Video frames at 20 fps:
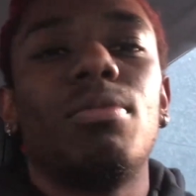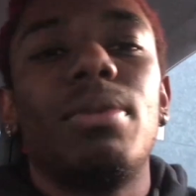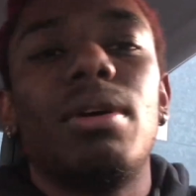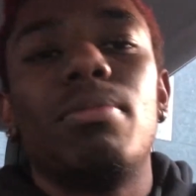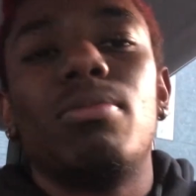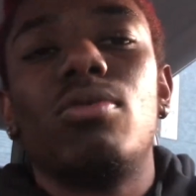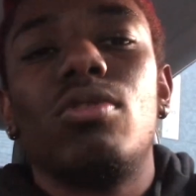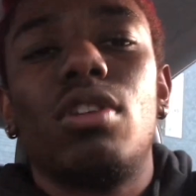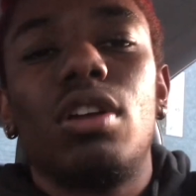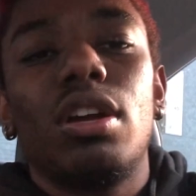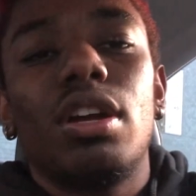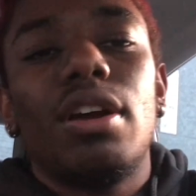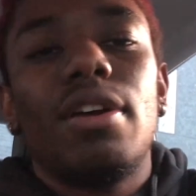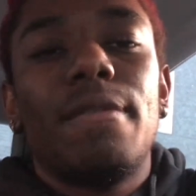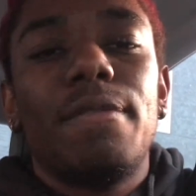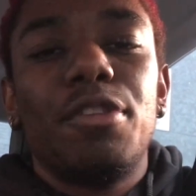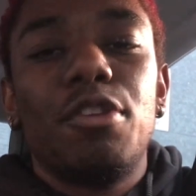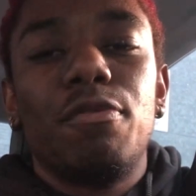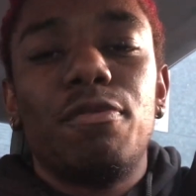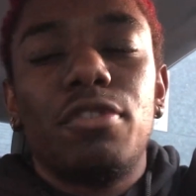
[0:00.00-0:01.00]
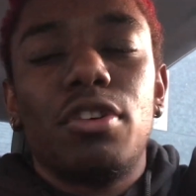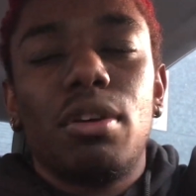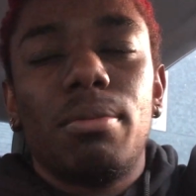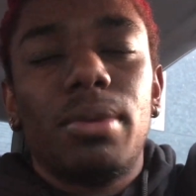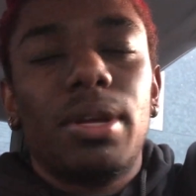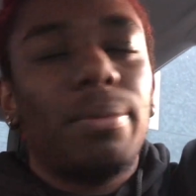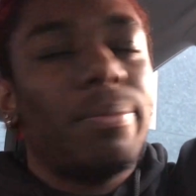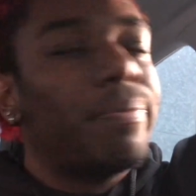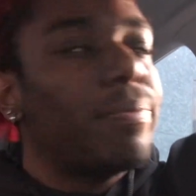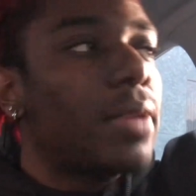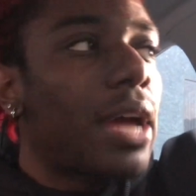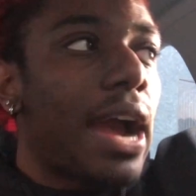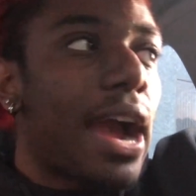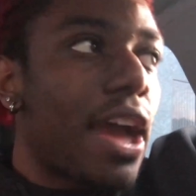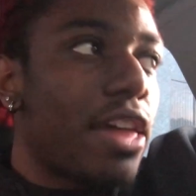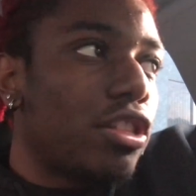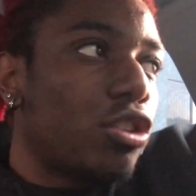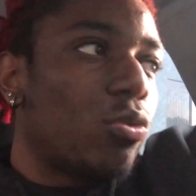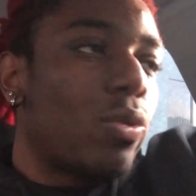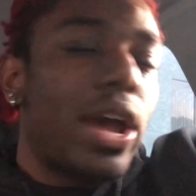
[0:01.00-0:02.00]
bit more. You feel me?
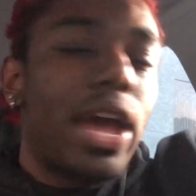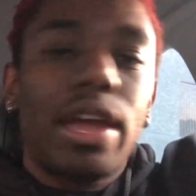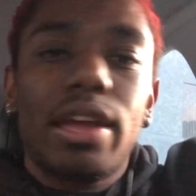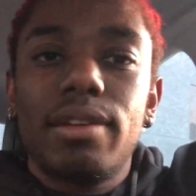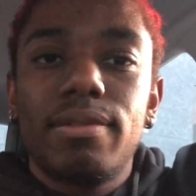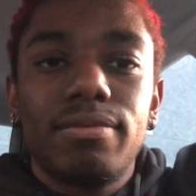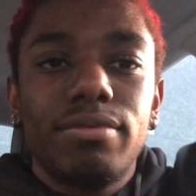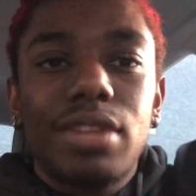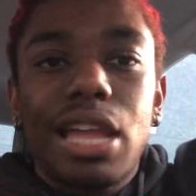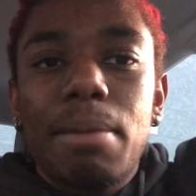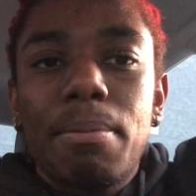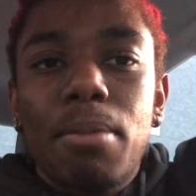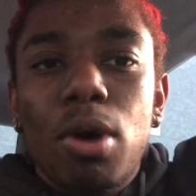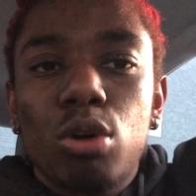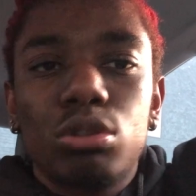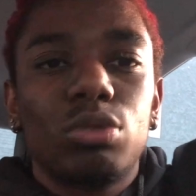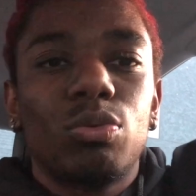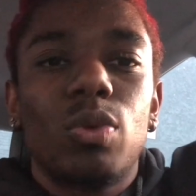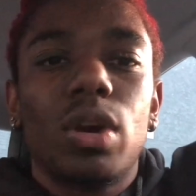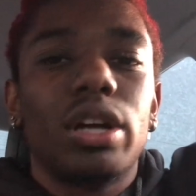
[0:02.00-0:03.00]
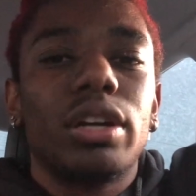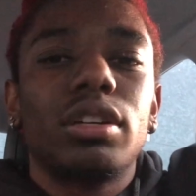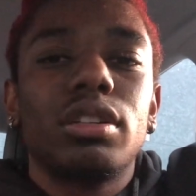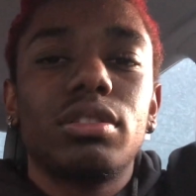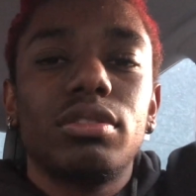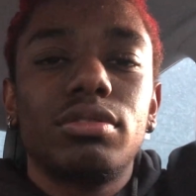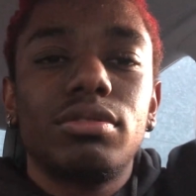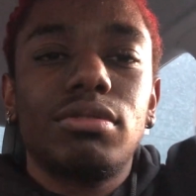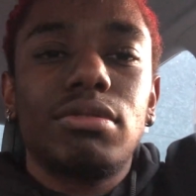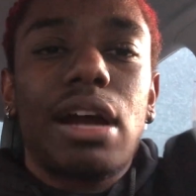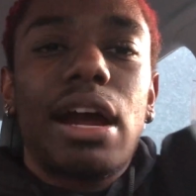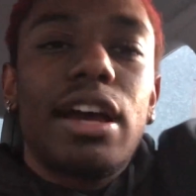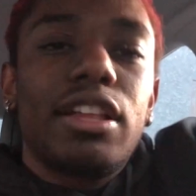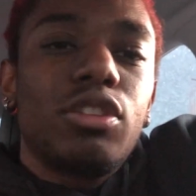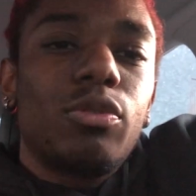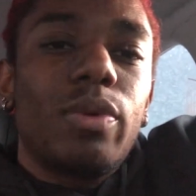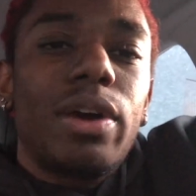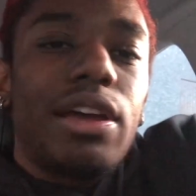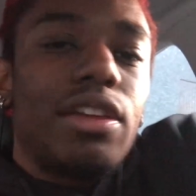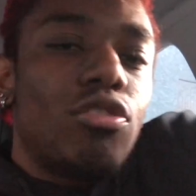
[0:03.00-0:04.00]
Either way, they both work.
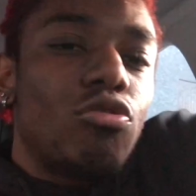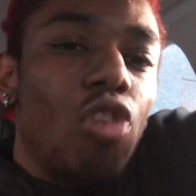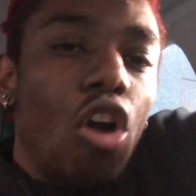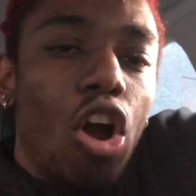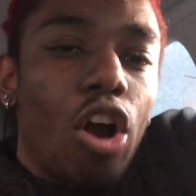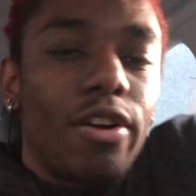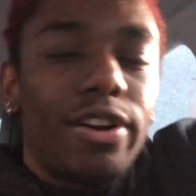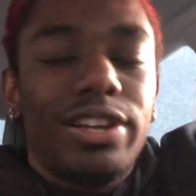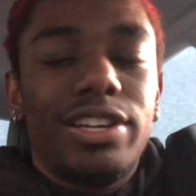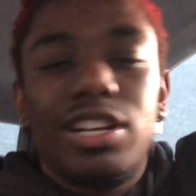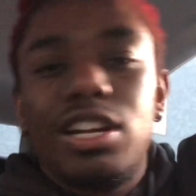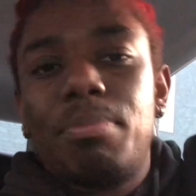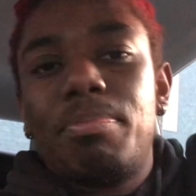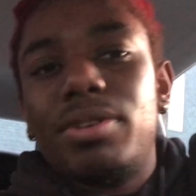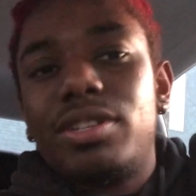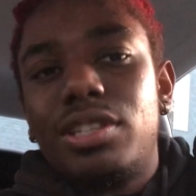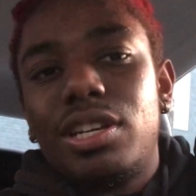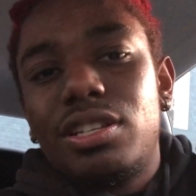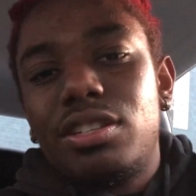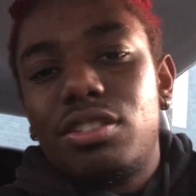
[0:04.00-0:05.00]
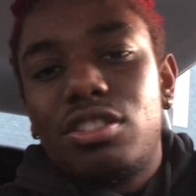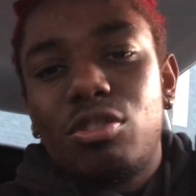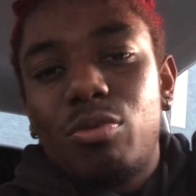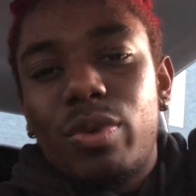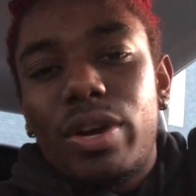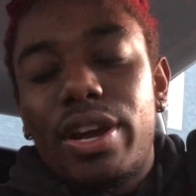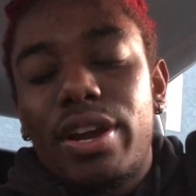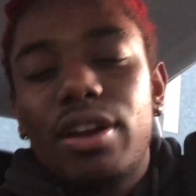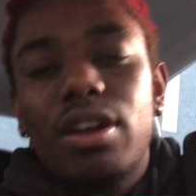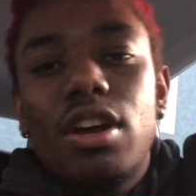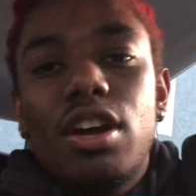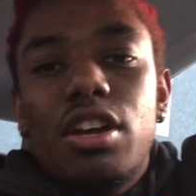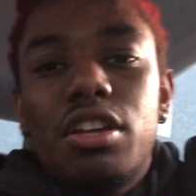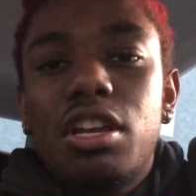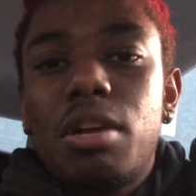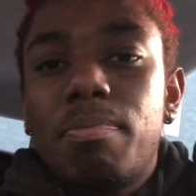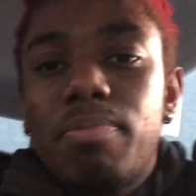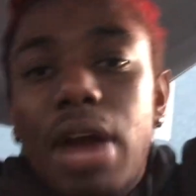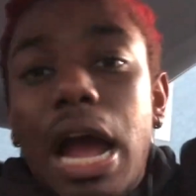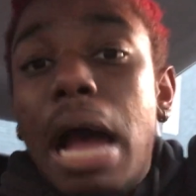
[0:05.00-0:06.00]
Either way, you already in a position to where
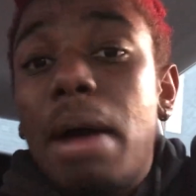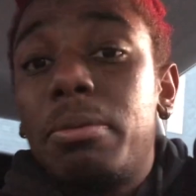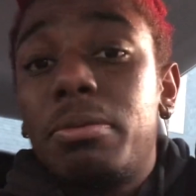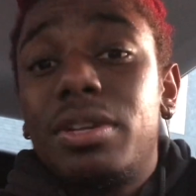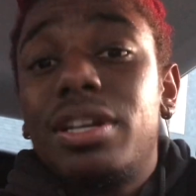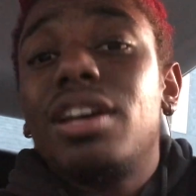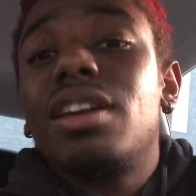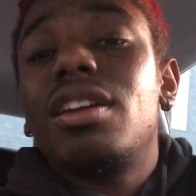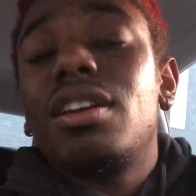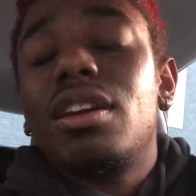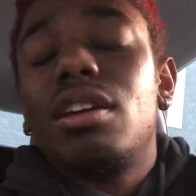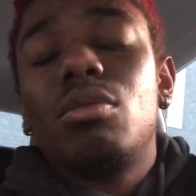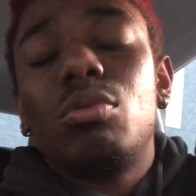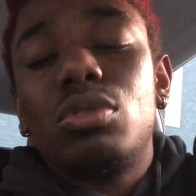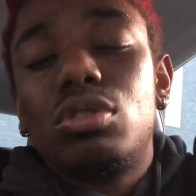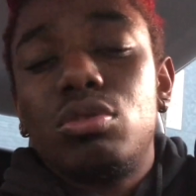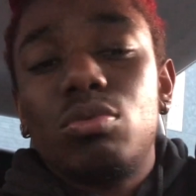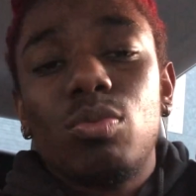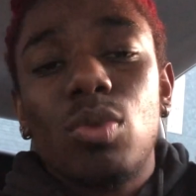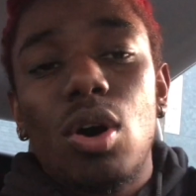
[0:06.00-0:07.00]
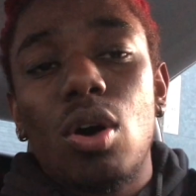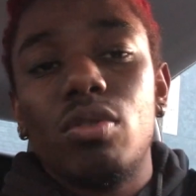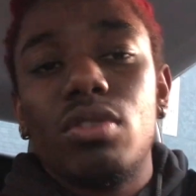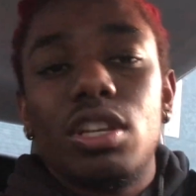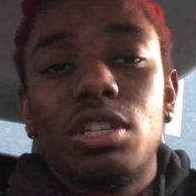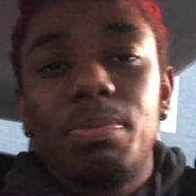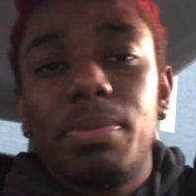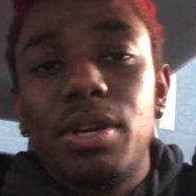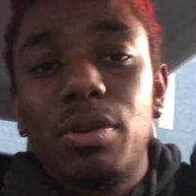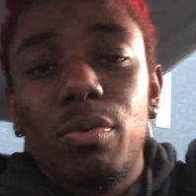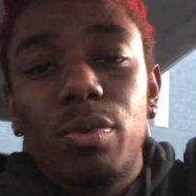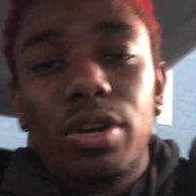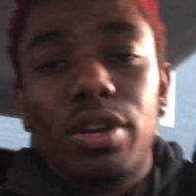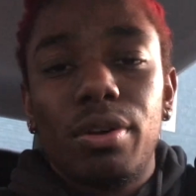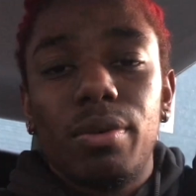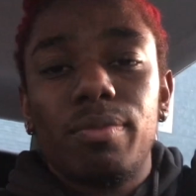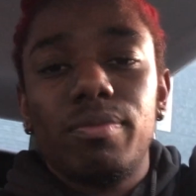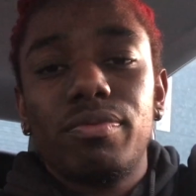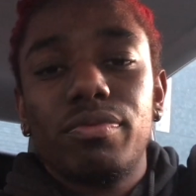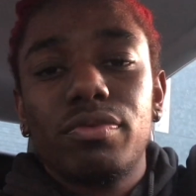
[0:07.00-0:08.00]
you're probably gonna get what you want. Let's be real.